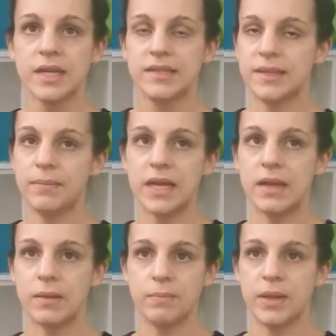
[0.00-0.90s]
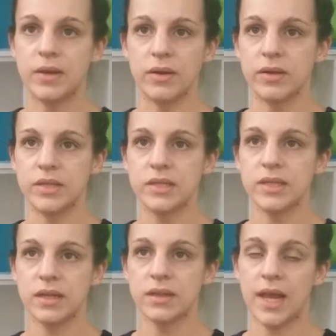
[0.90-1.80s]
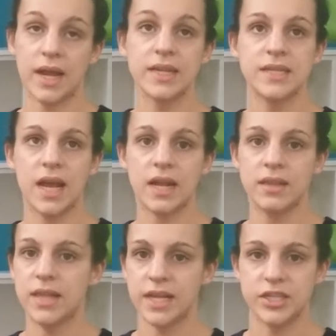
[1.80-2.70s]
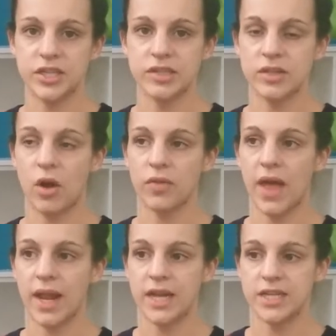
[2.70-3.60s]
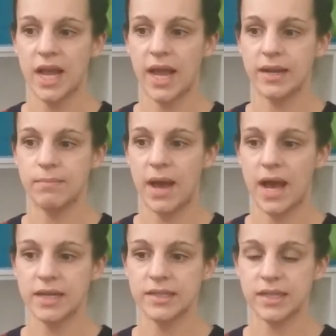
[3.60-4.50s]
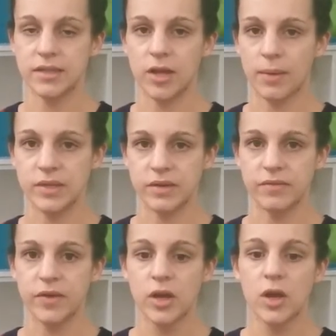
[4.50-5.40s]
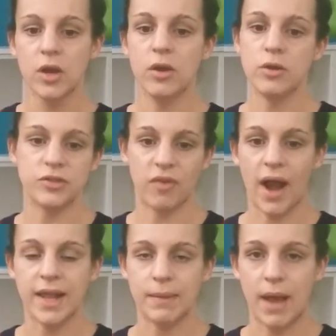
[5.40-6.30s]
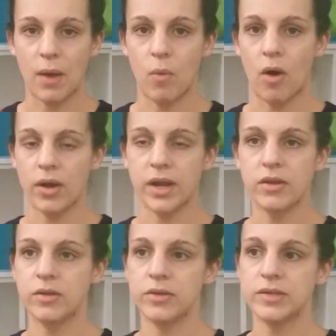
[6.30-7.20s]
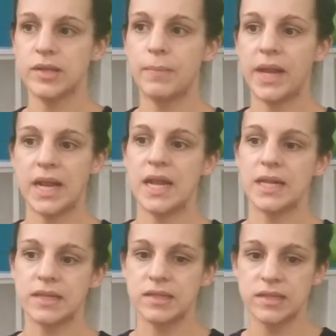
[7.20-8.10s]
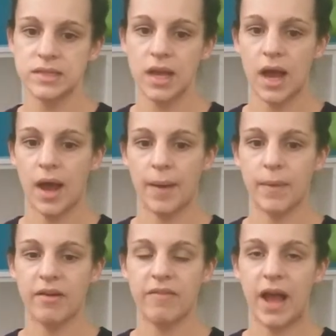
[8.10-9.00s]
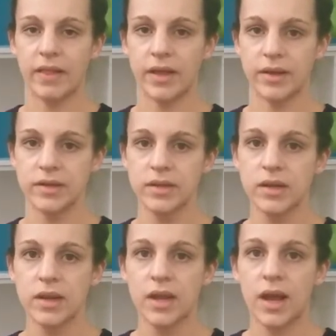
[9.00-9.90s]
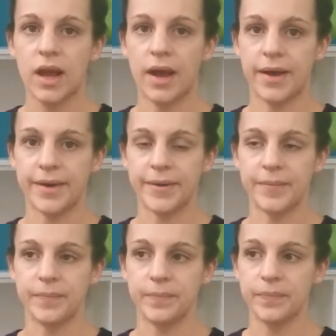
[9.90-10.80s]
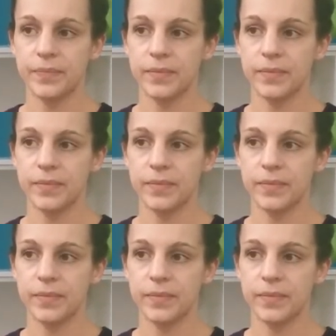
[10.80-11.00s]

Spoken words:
simply because, like I said, there's just not that educated mass in terms of who's writing about what and whose opinions are valid. On